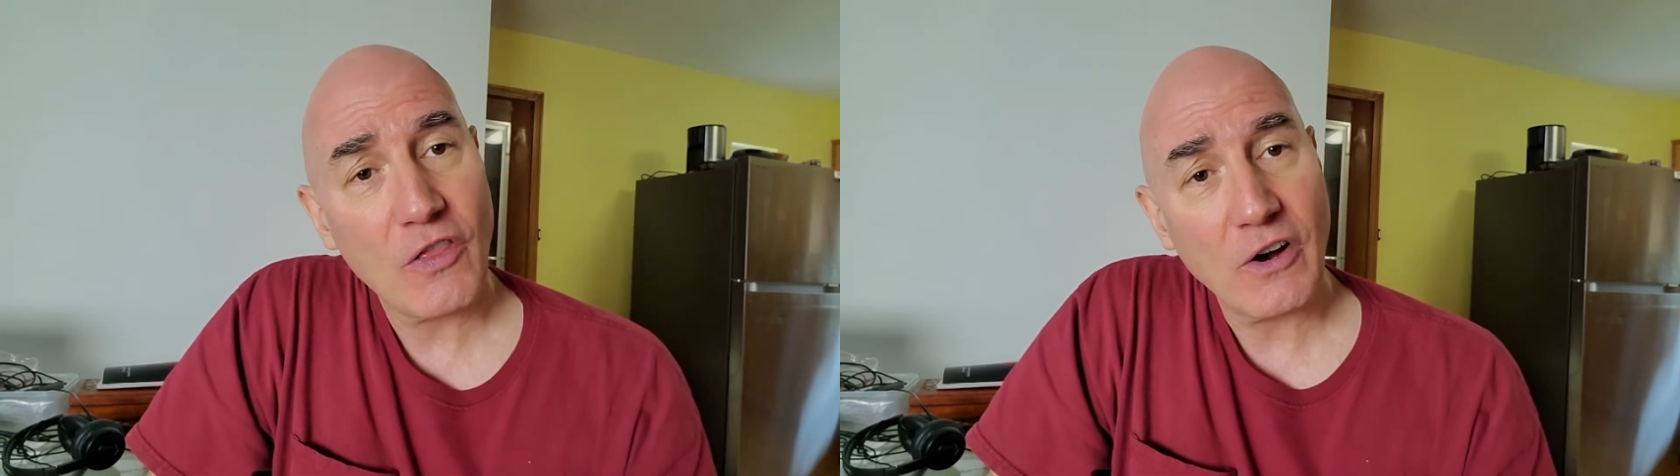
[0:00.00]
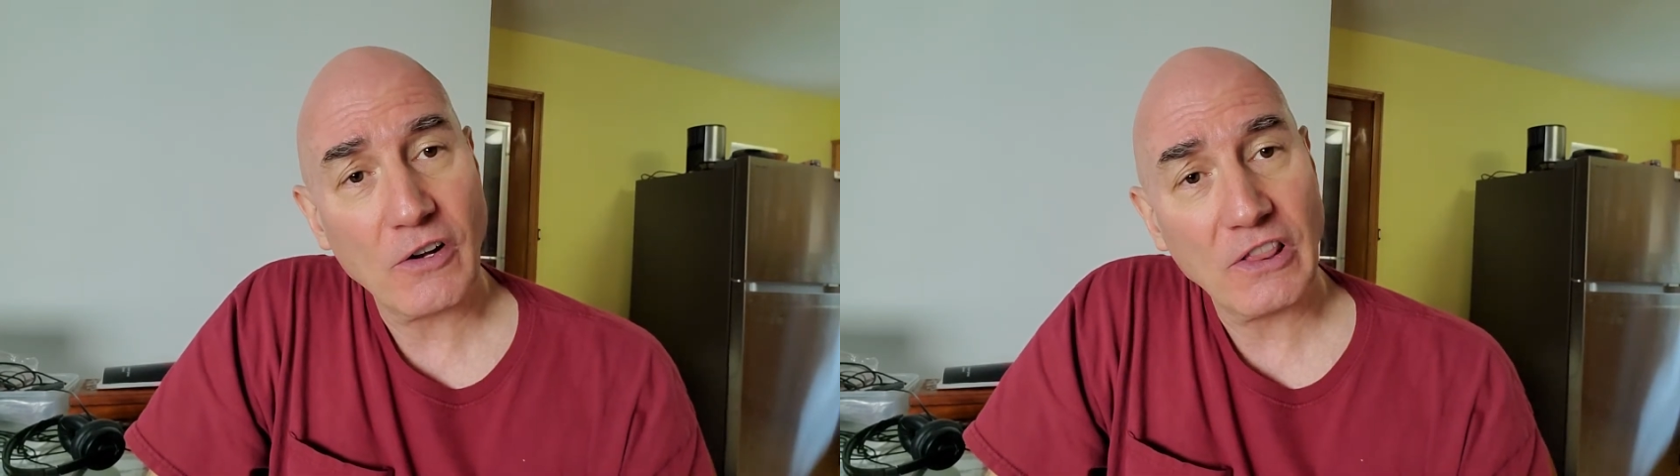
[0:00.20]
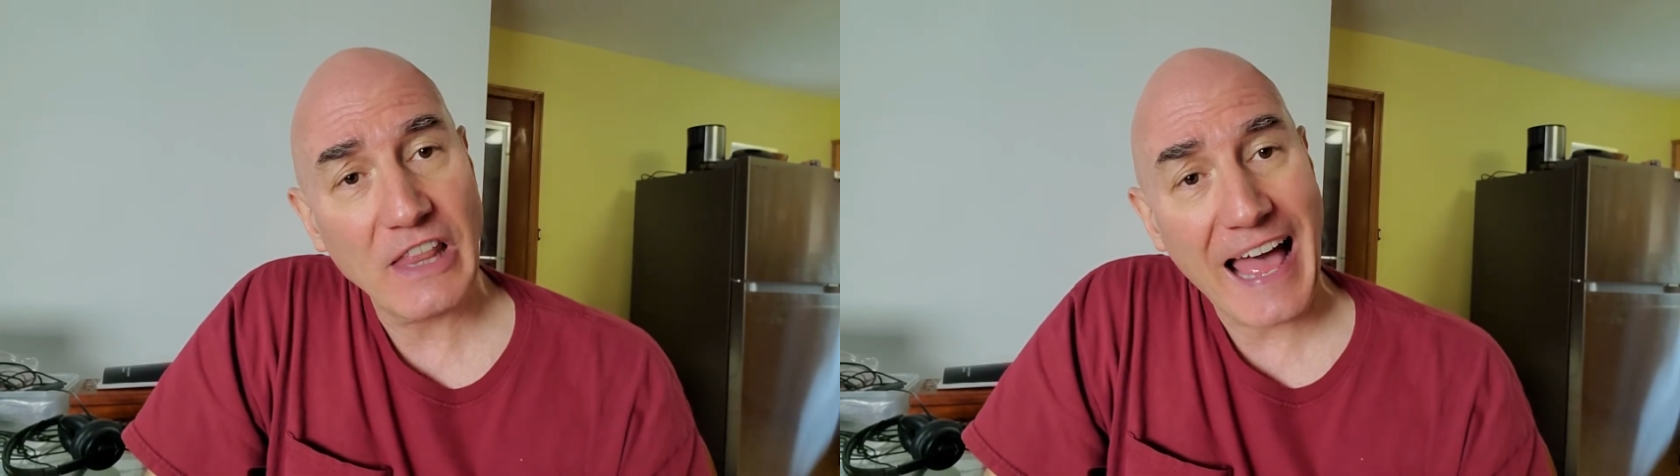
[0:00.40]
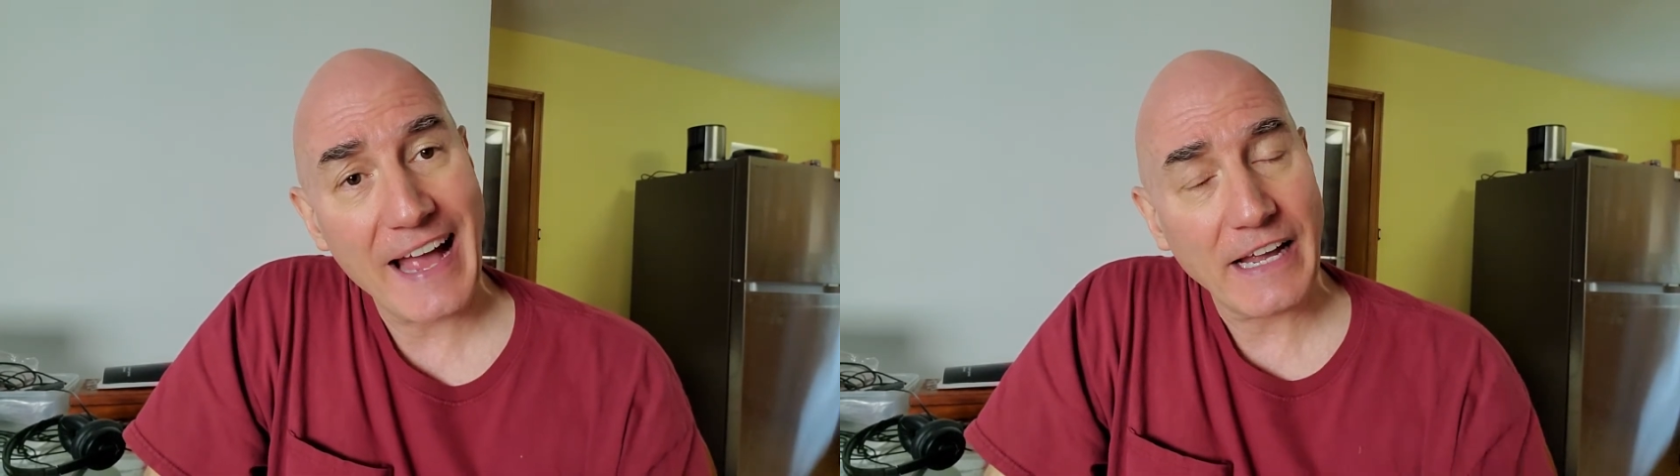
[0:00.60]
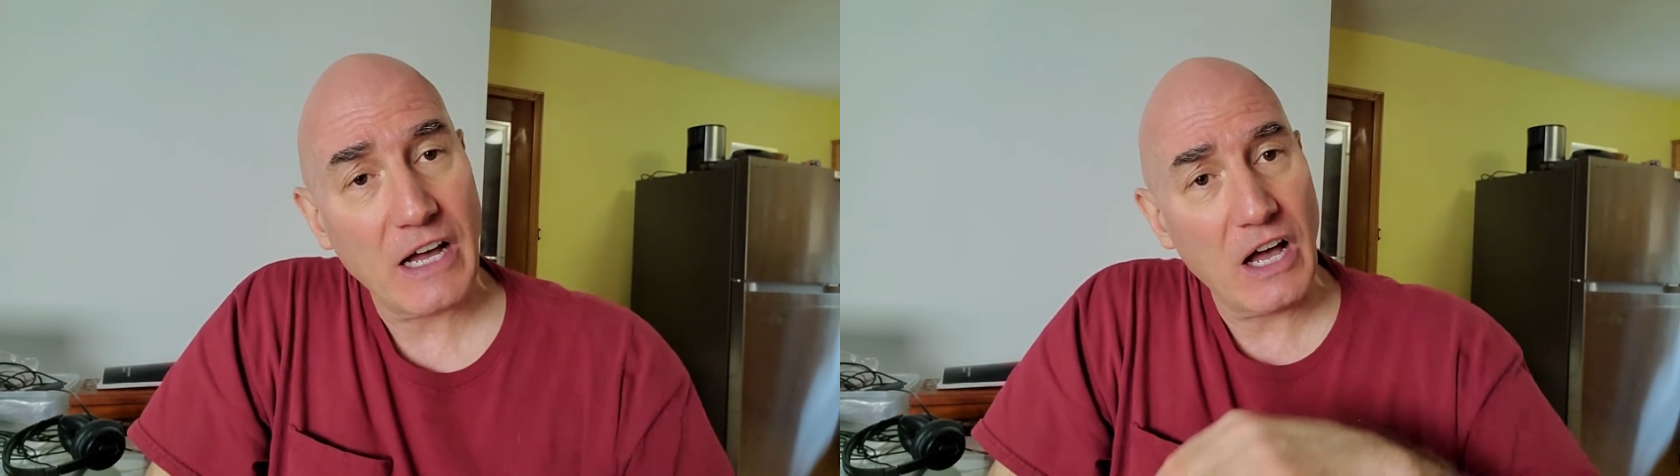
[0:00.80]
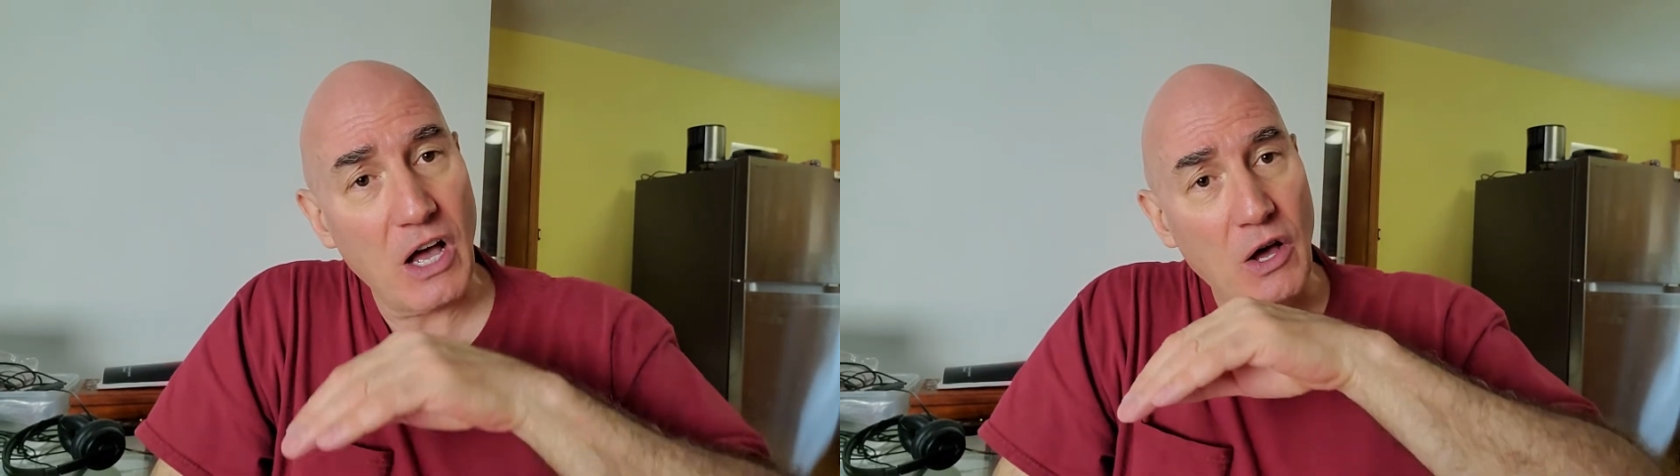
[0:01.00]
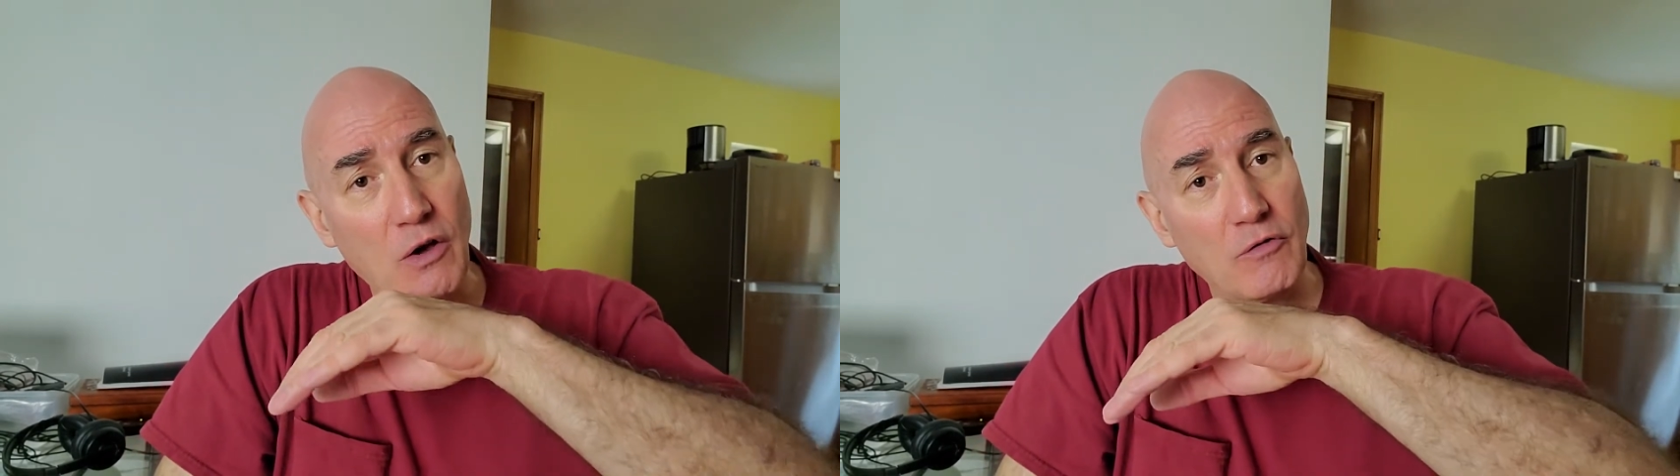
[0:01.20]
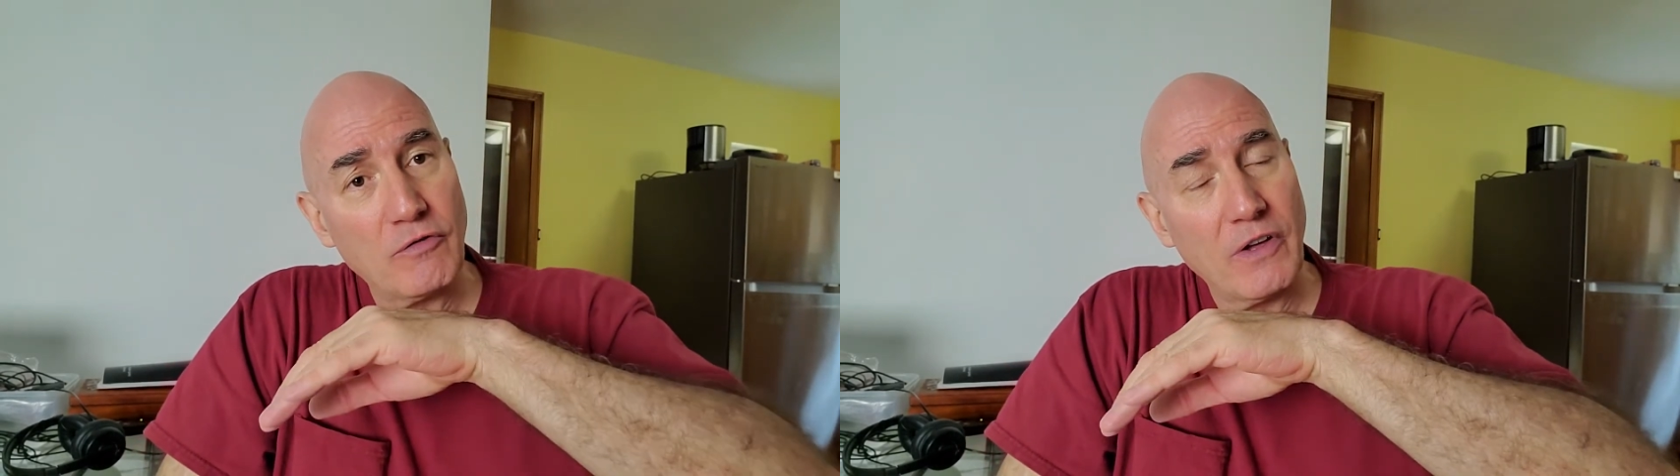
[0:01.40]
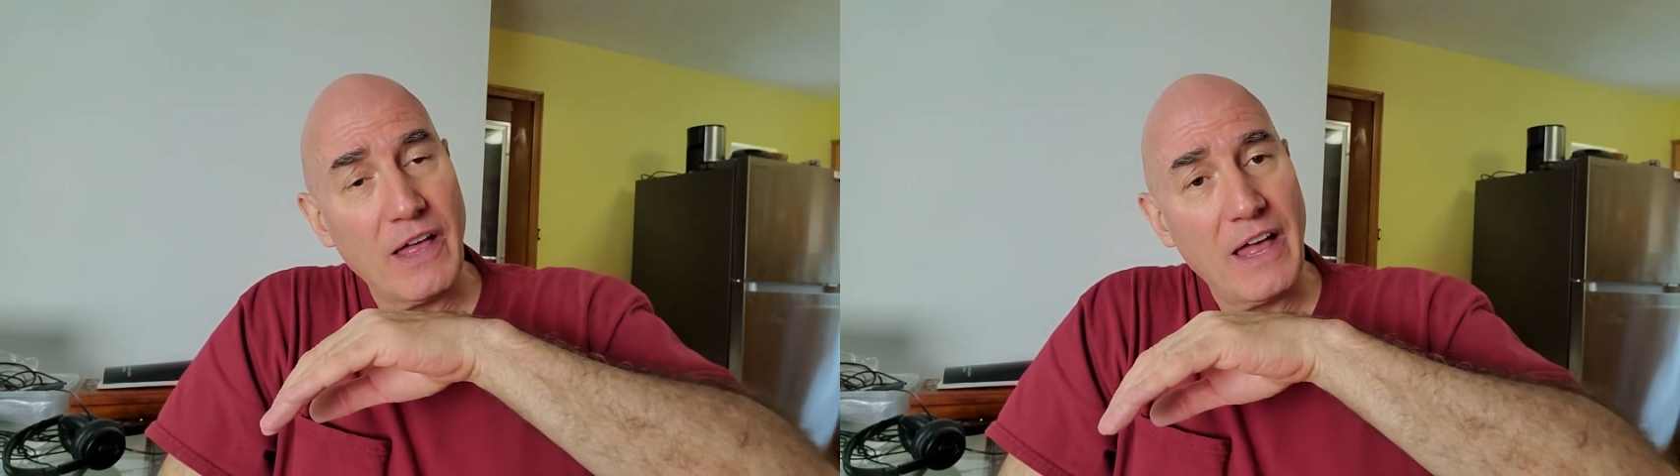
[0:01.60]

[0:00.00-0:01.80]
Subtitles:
their lack of